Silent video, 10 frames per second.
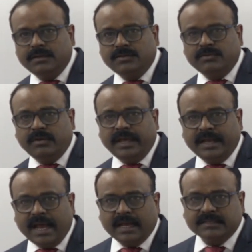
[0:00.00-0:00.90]
to
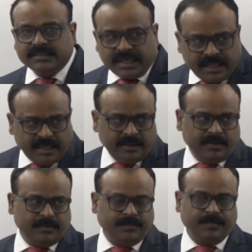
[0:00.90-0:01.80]
NRC.
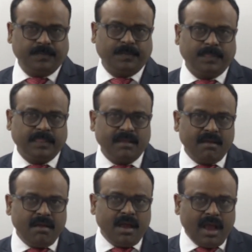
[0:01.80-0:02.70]

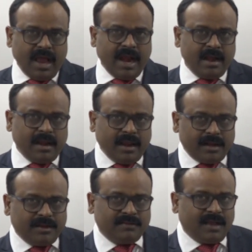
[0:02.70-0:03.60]
And
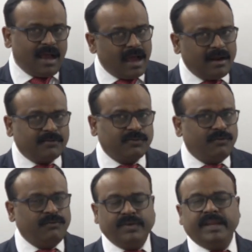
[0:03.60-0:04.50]
it is also
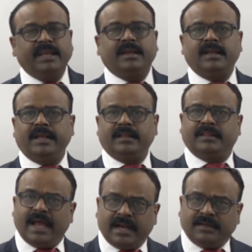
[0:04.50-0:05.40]
very clear
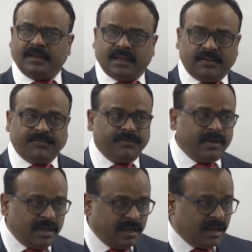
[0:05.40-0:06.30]
that if
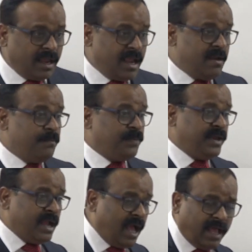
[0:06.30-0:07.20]
in
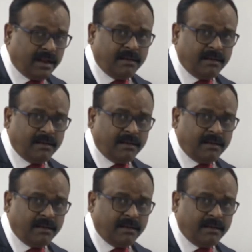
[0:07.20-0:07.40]
NPR